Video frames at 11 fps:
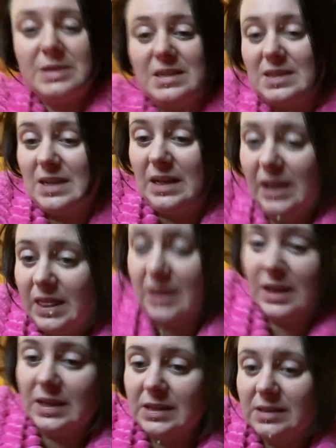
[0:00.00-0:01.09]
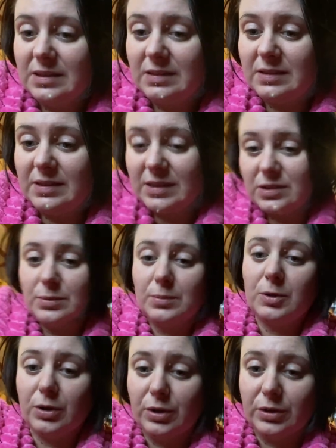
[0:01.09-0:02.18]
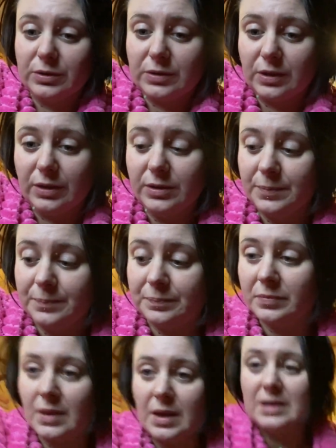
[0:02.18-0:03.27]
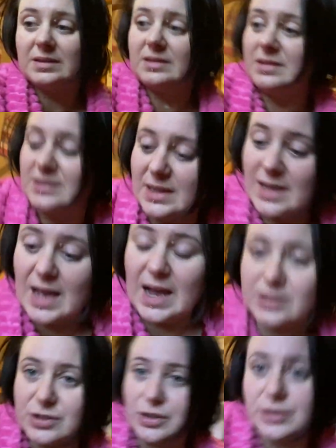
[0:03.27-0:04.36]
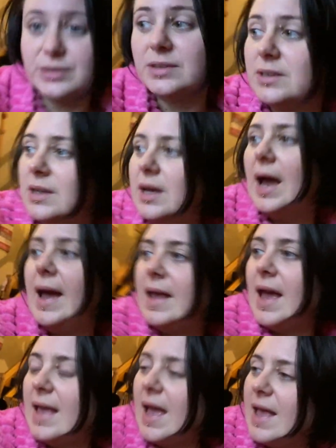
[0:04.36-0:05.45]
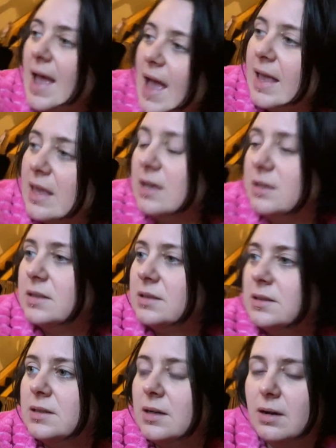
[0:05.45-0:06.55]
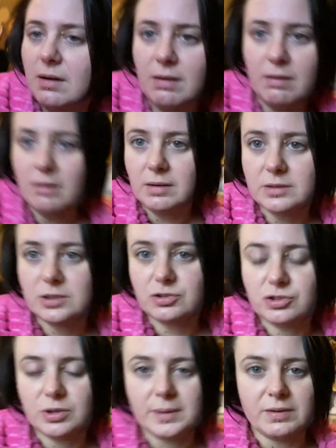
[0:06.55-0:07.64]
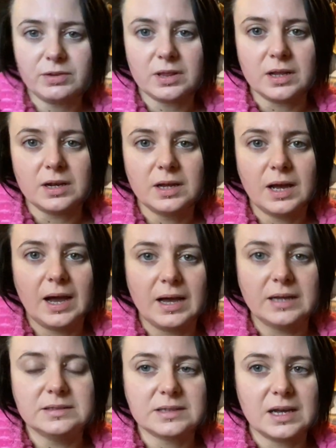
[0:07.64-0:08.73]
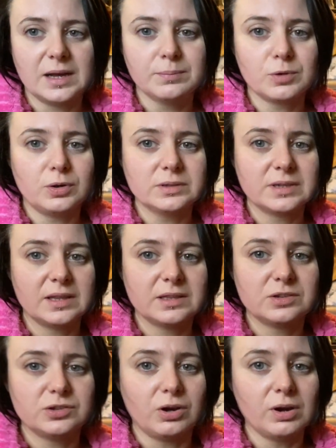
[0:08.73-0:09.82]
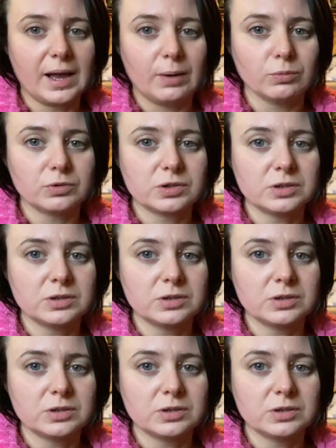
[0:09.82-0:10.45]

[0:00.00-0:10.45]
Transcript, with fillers: empty, stick some clothes on, stick a hat on. Hey, hey, hey, hey, hey. She's chewing everything. And um, go and take this dog out.